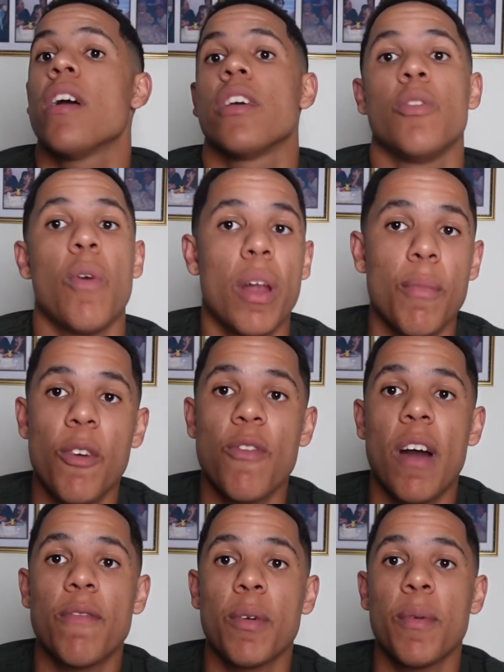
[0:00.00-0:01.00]
you want to move
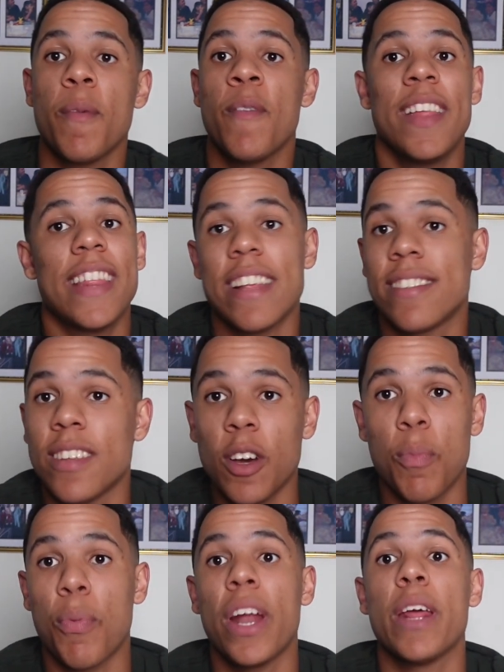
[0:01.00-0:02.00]
on from him, that's
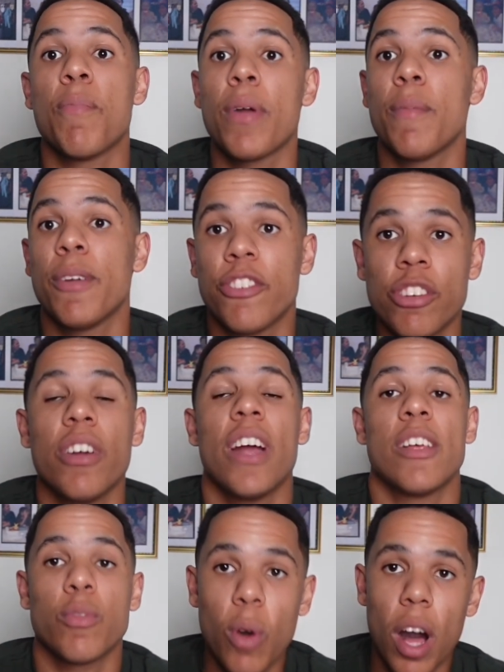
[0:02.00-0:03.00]
still pretty premature
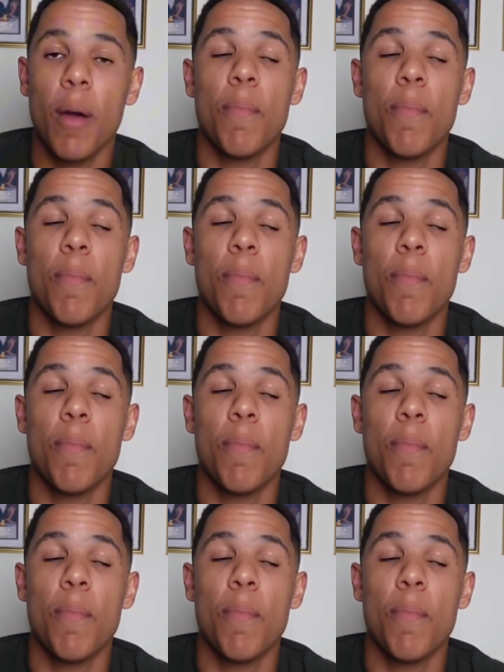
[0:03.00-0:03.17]
as well.